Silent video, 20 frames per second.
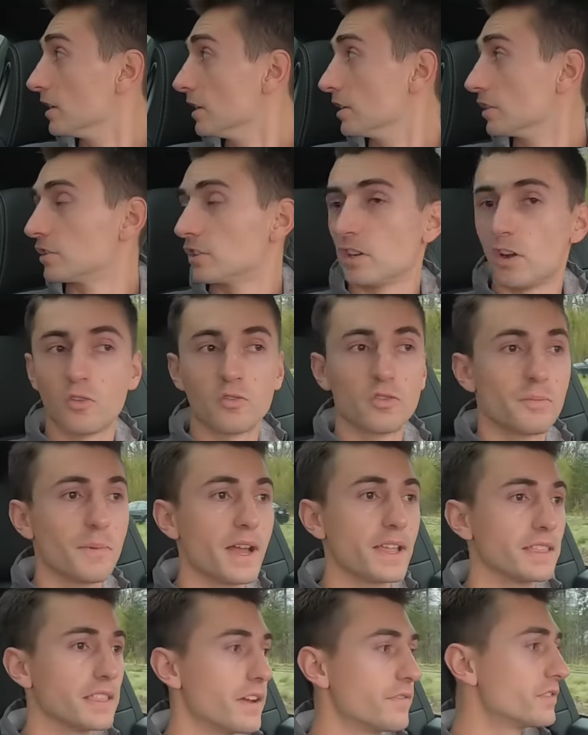Looking over
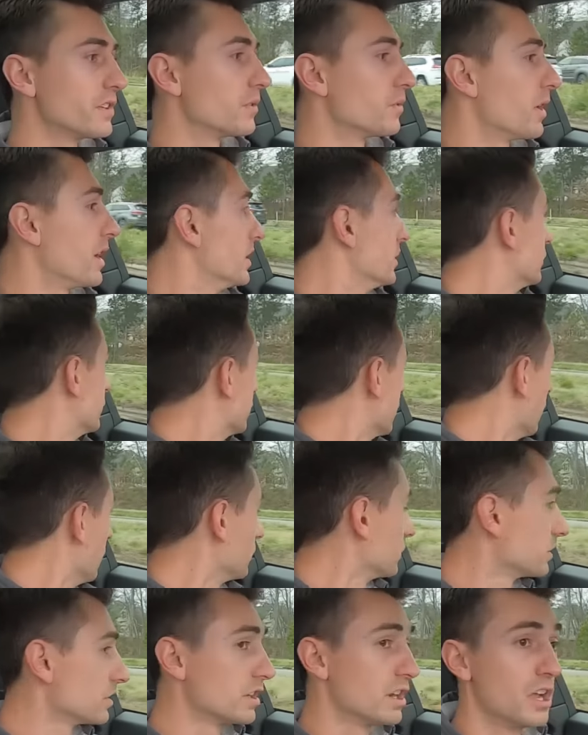my left and right
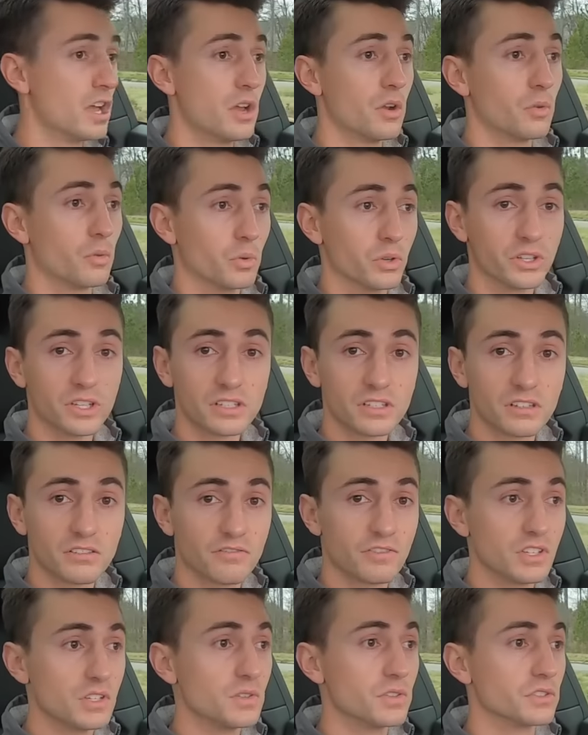shoulder, really good
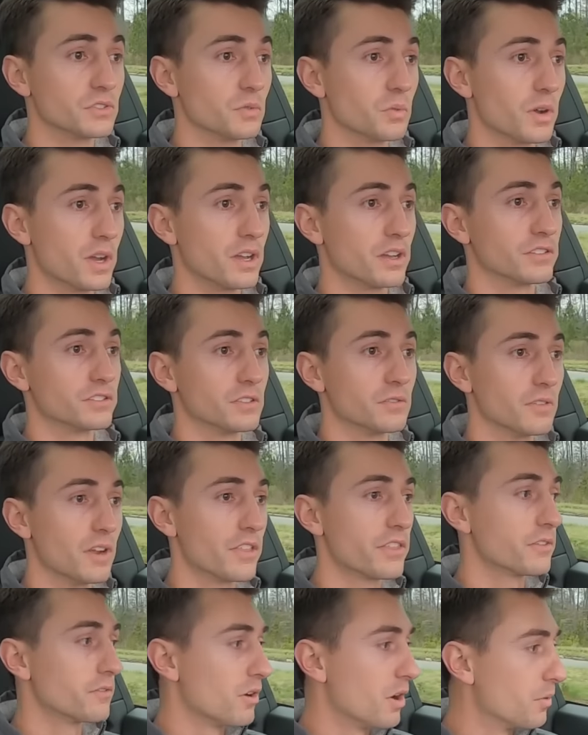view as well, so
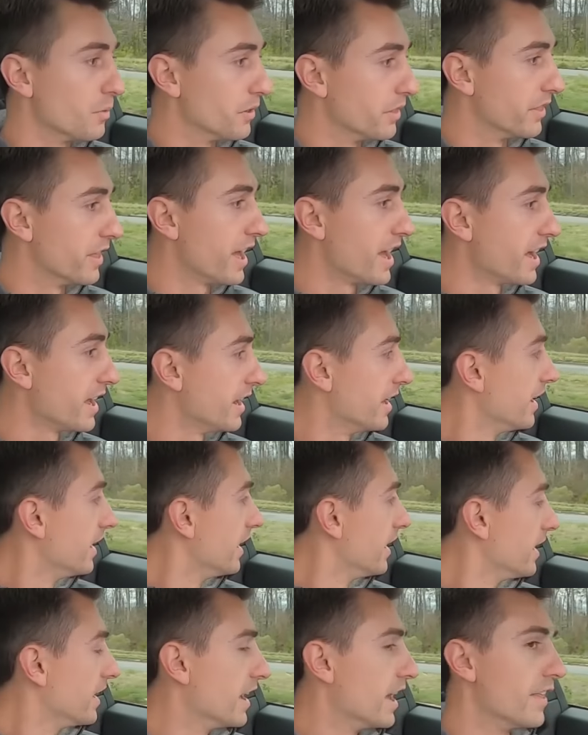nothing wrong with that.
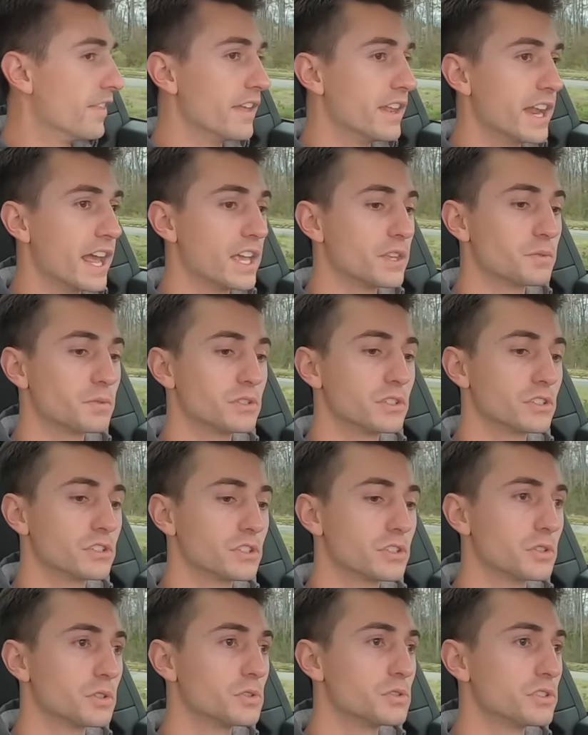And then as we're
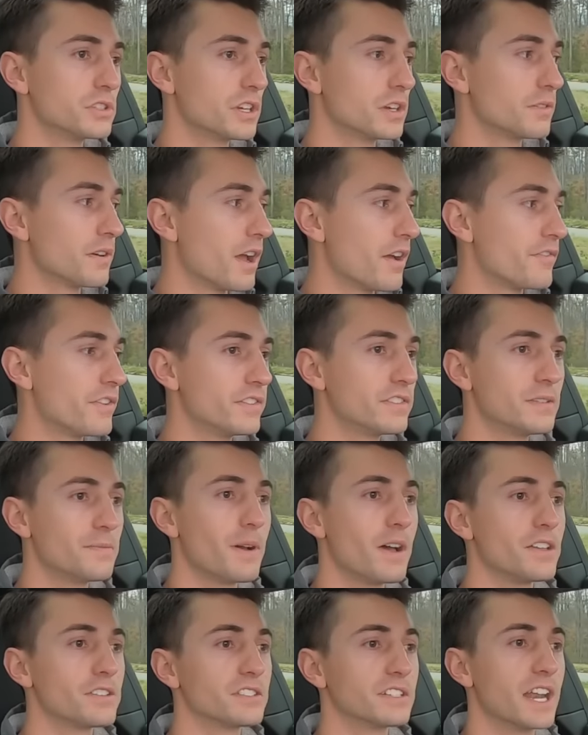just cruising around fifty
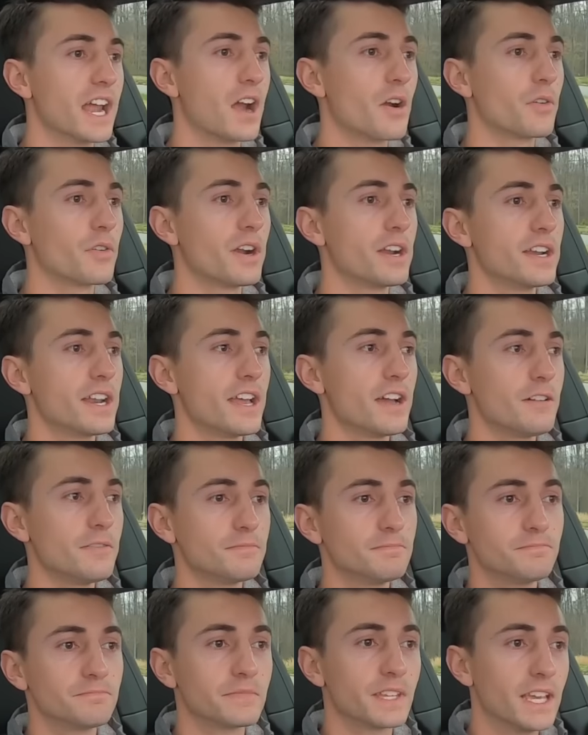miles an hour right now,
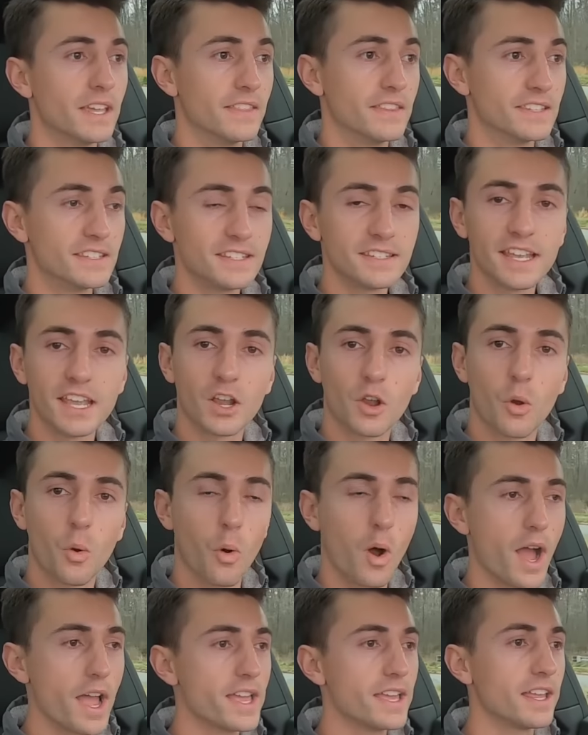this is a
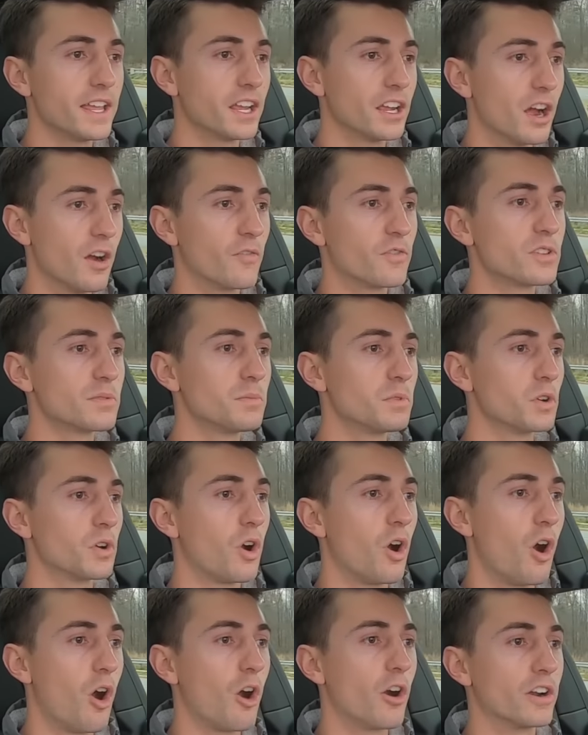quiet and comfortable
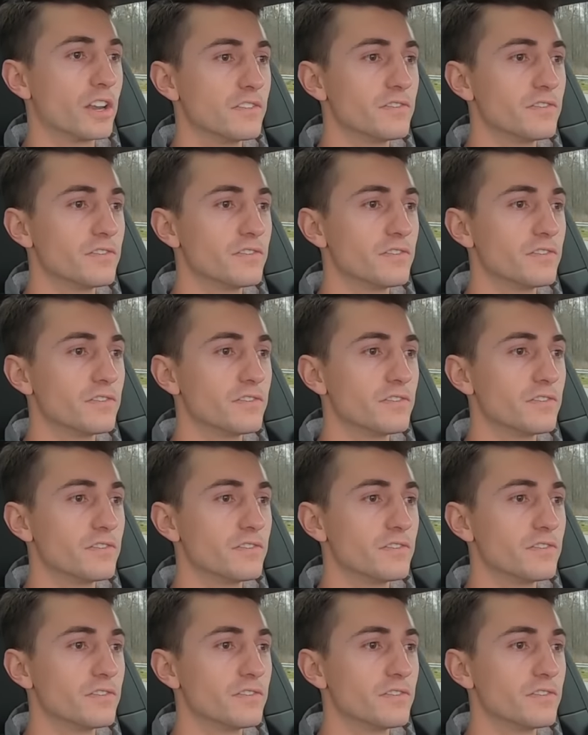car.